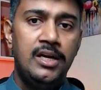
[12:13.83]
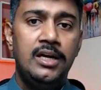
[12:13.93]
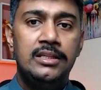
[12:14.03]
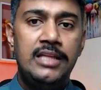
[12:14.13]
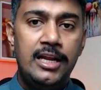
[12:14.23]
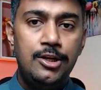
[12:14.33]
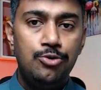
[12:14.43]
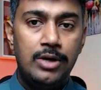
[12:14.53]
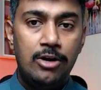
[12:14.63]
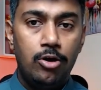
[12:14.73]
Then you
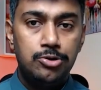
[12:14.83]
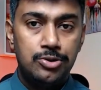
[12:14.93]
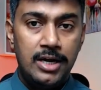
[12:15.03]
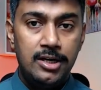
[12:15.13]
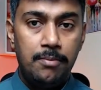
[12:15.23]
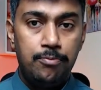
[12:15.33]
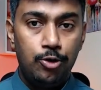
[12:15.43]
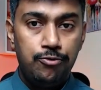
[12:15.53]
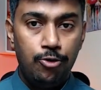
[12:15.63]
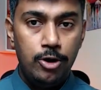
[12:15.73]
can also send a
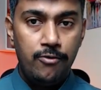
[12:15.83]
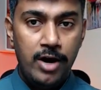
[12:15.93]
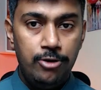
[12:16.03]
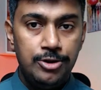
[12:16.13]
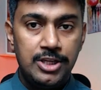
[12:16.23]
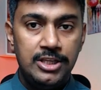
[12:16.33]
portfolio valuation